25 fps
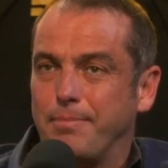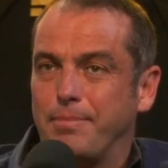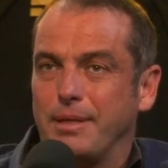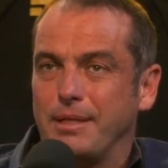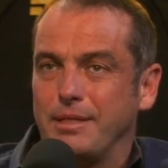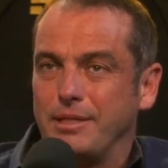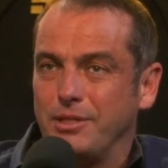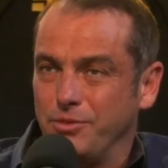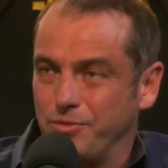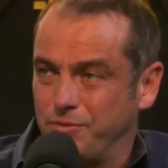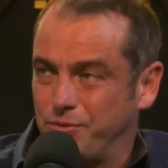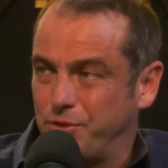
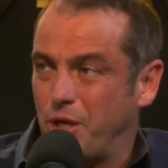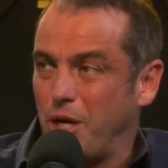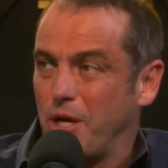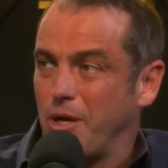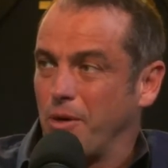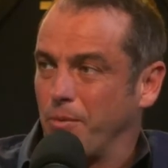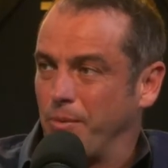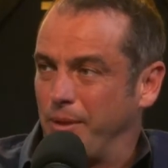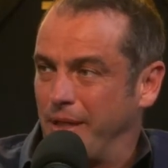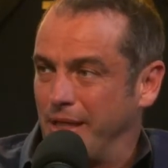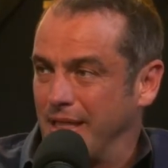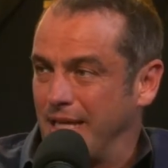but you've got
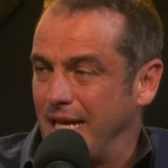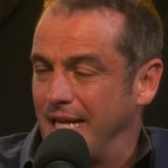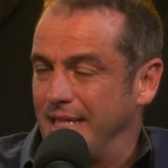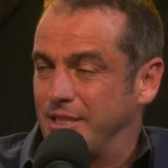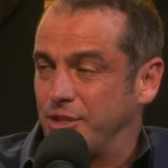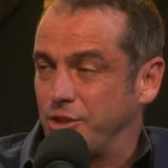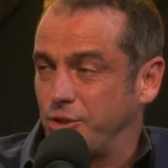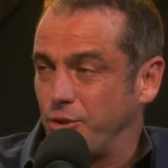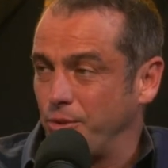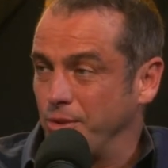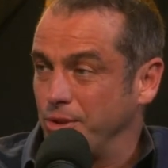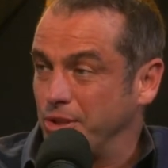to
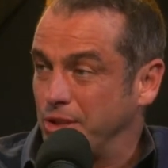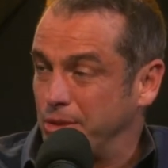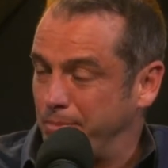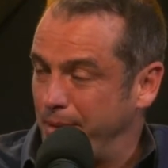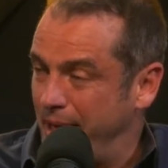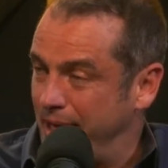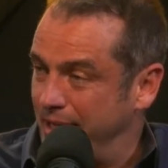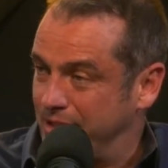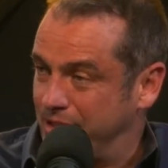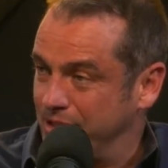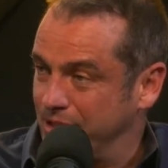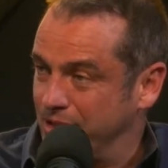realize certain
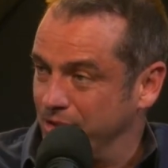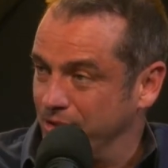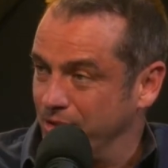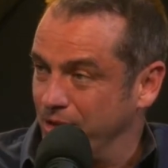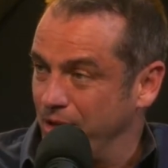spaces